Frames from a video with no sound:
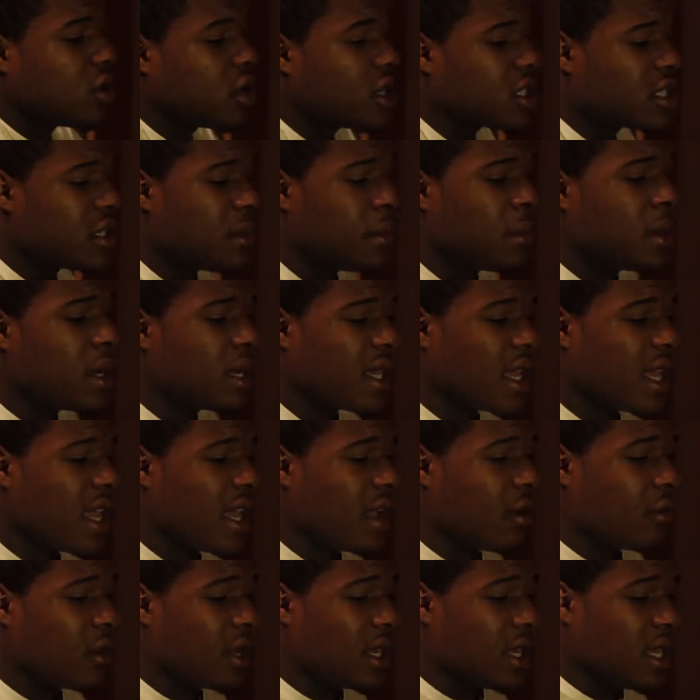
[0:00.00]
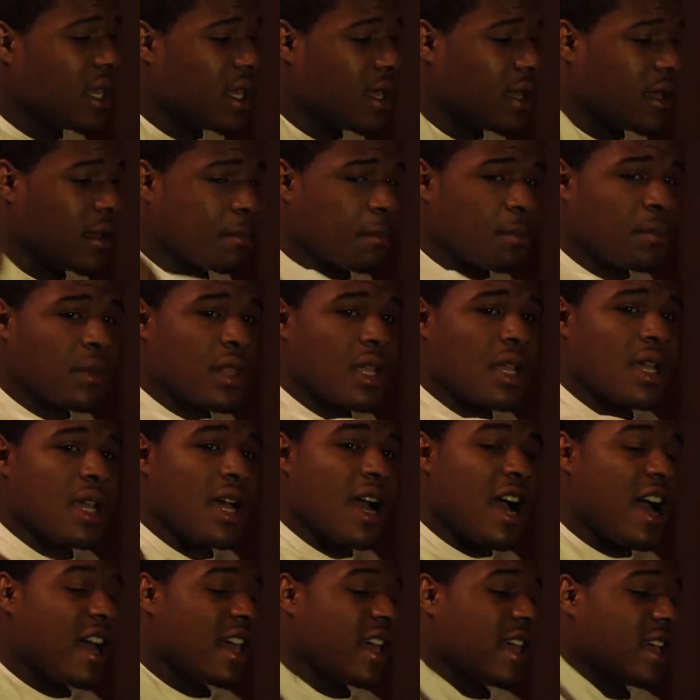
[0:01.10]
know, as the bullet had went in,
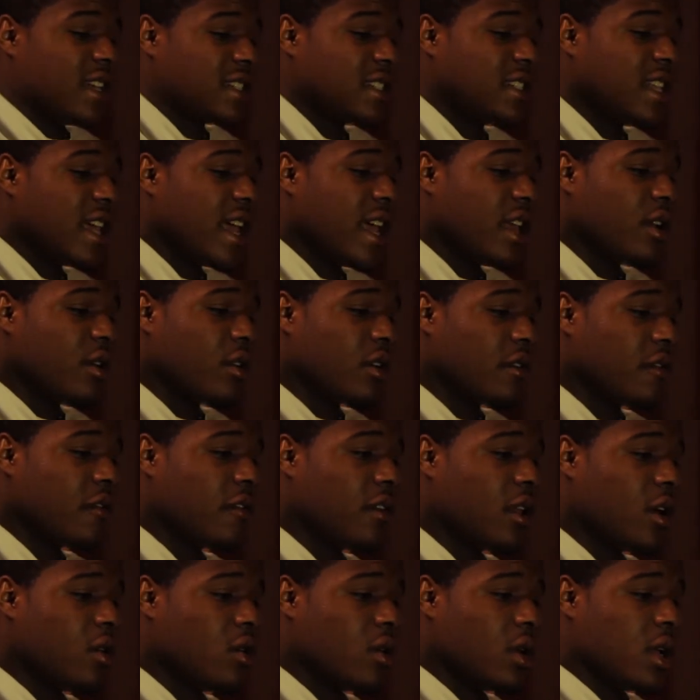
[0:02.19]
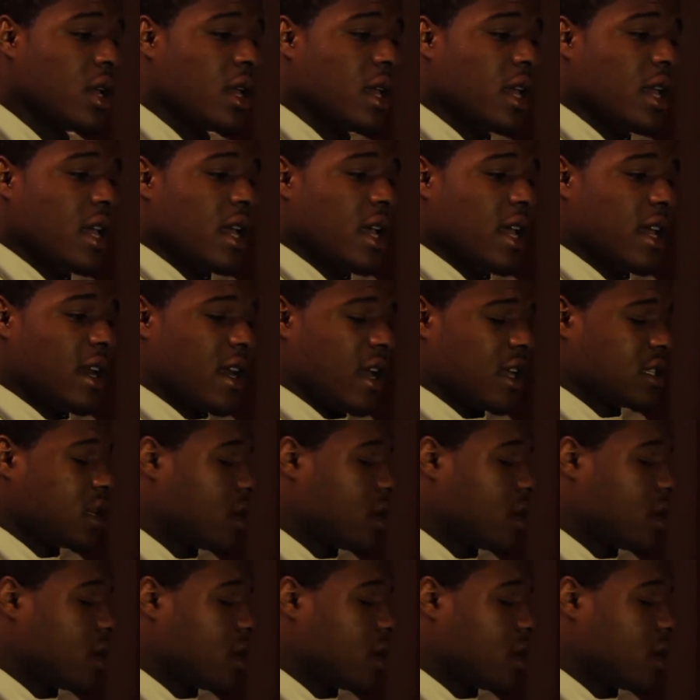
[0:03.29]
I had stayed on the floor. And I